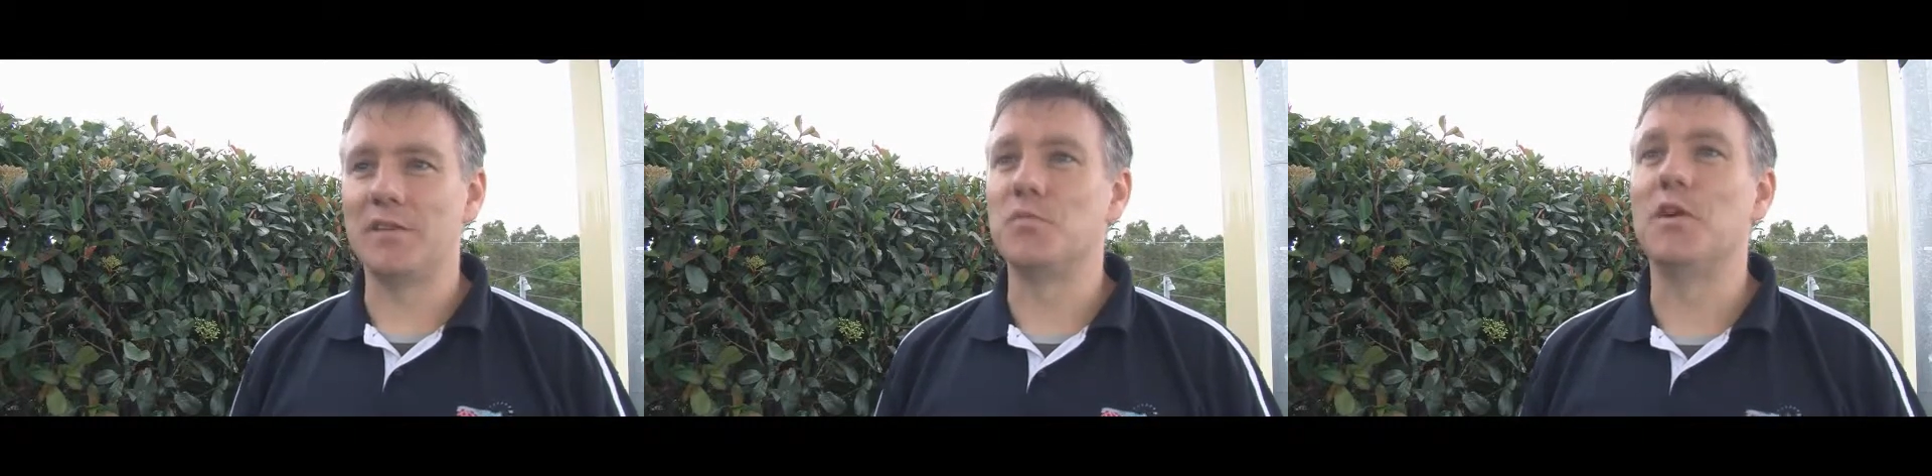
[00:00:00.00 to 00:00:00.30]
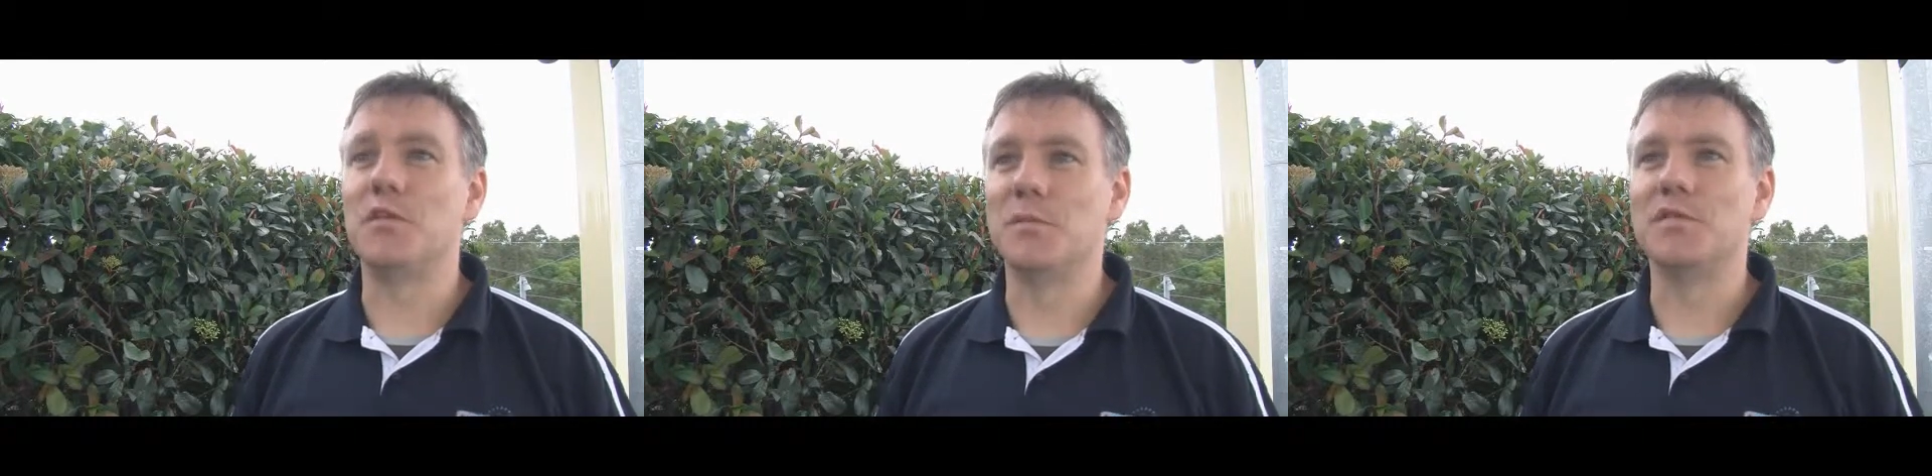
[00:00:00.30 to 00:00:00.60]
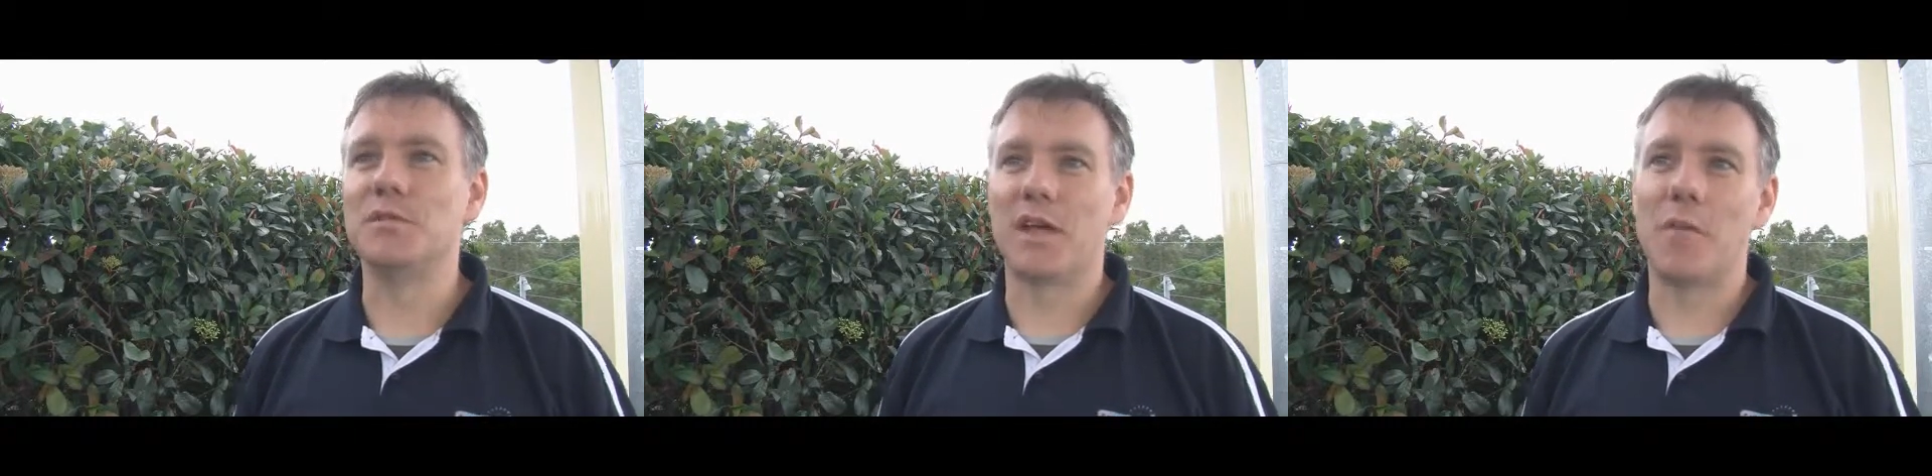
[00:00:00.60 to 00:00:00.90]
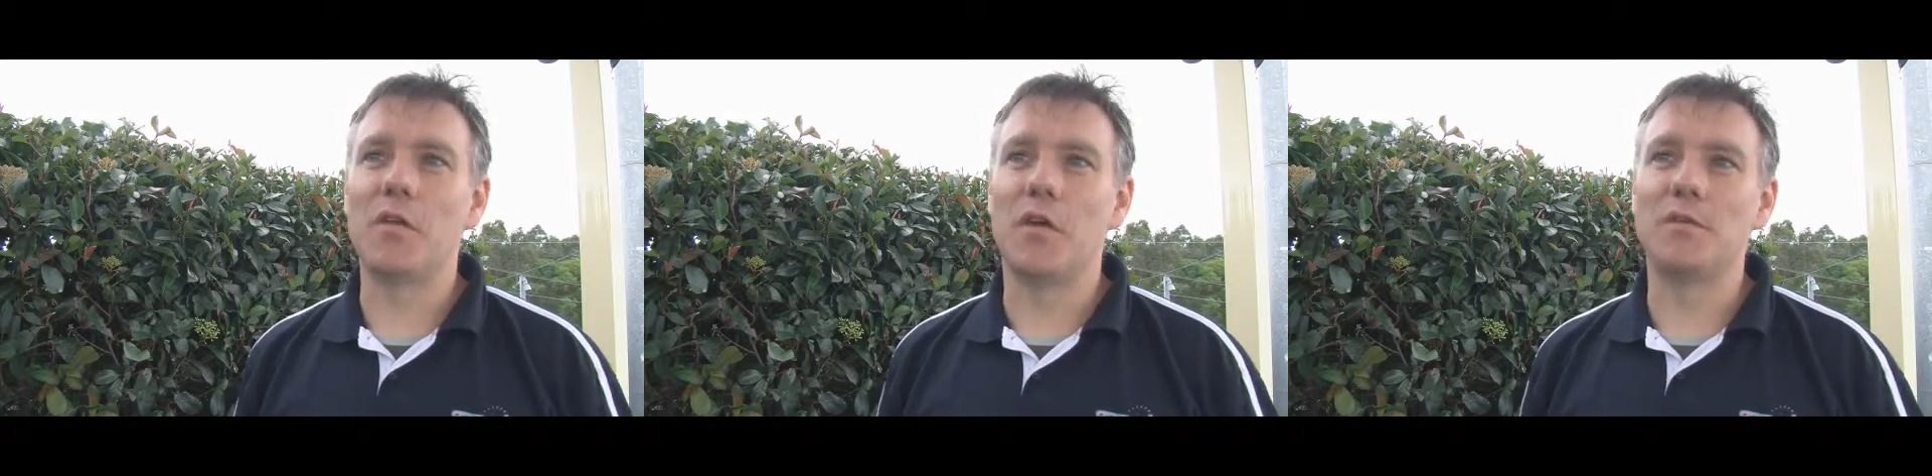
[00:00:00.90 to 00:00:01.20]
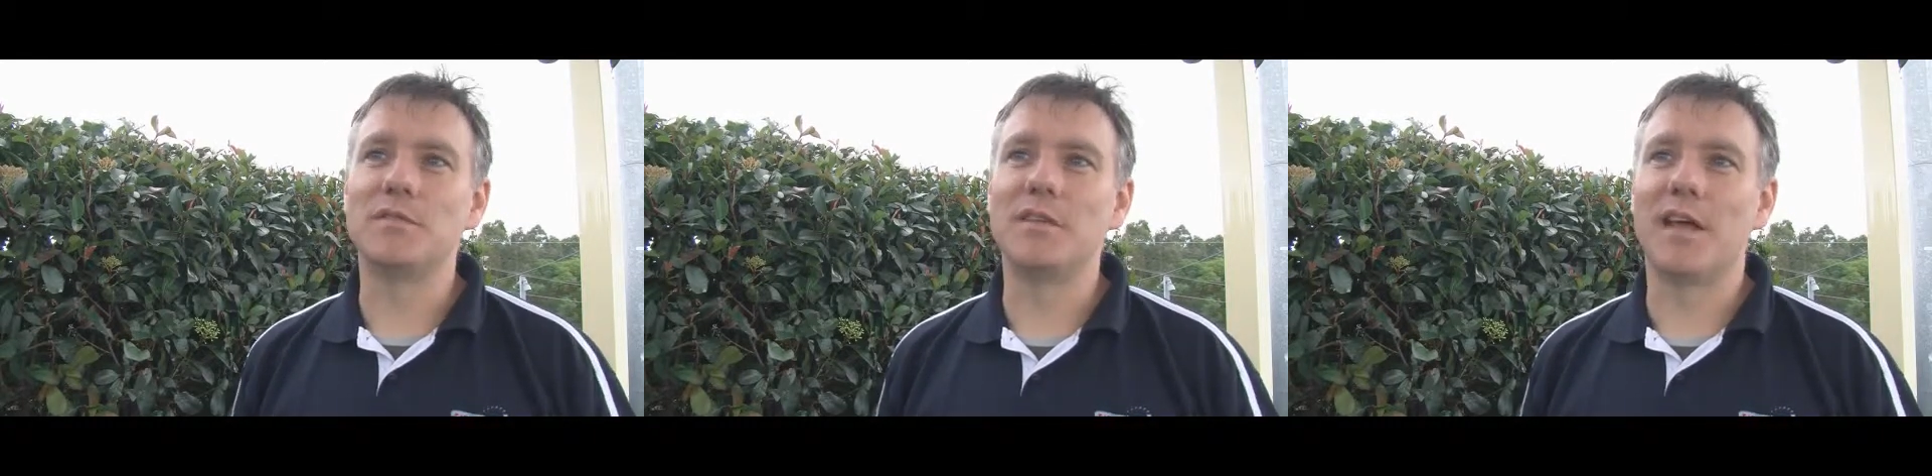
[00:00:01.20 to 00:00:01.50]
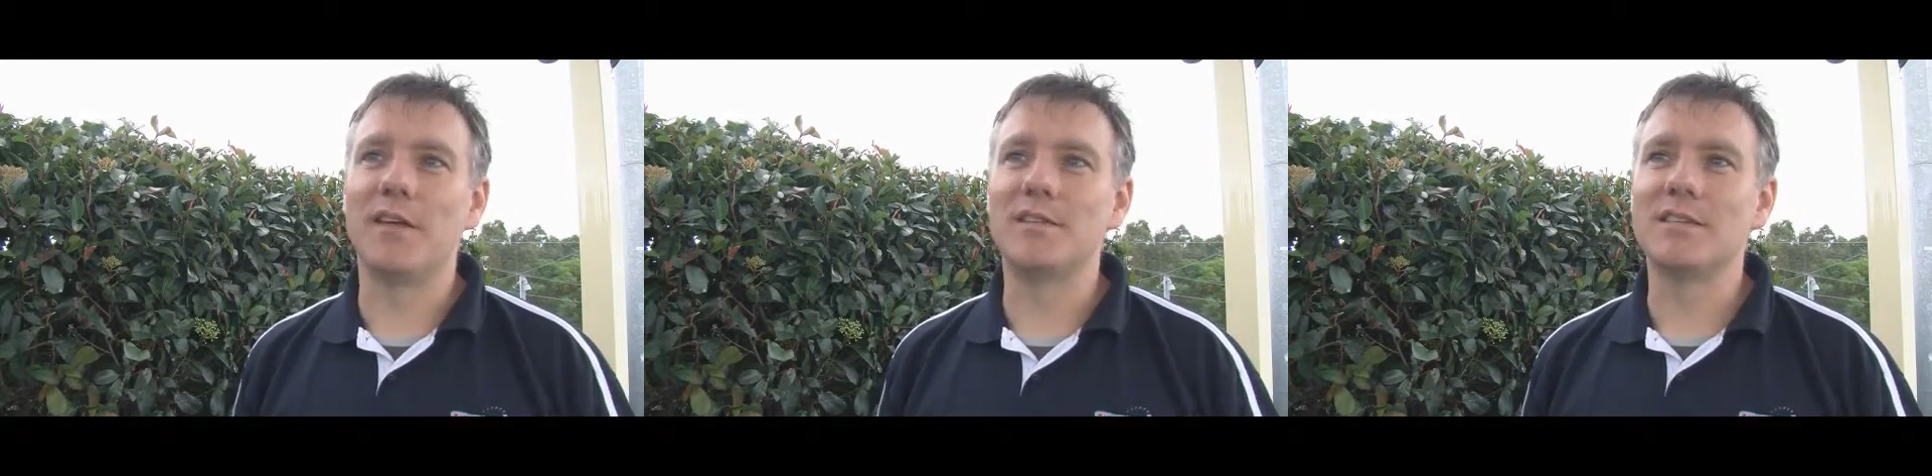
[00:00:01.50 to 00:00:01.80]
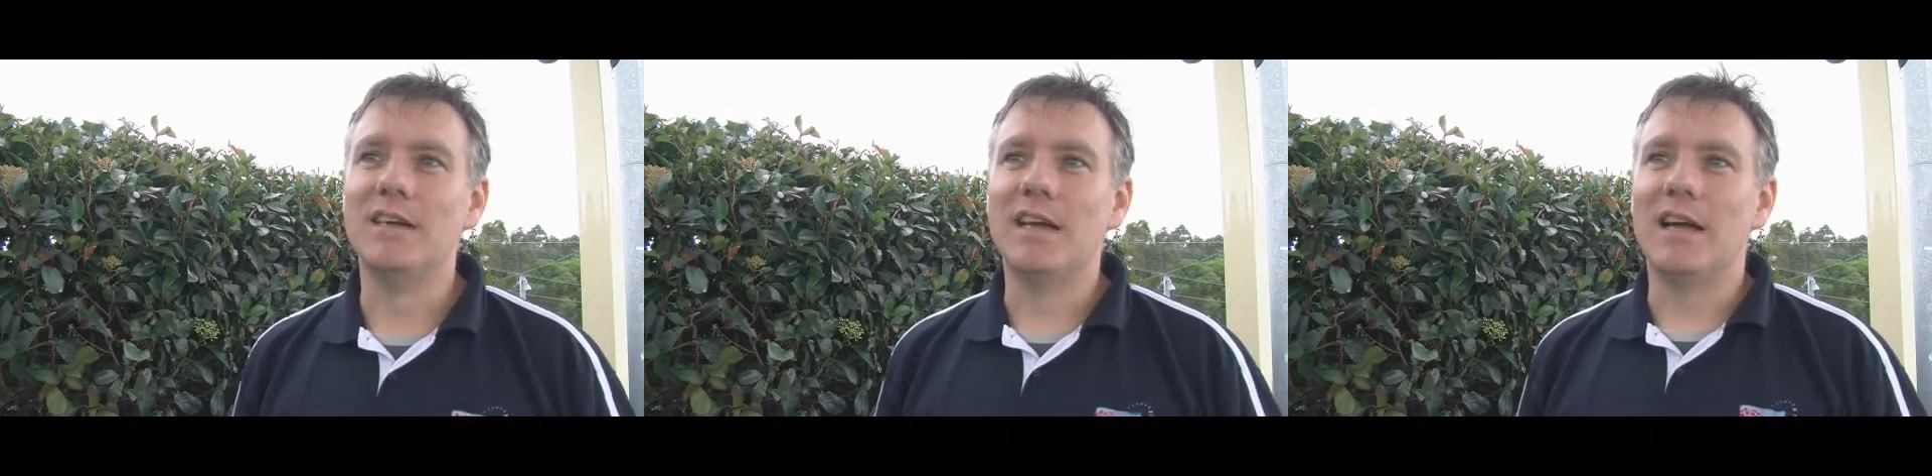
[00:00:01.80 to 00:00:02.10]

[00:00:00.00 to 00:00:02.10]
is welcome to come along to those.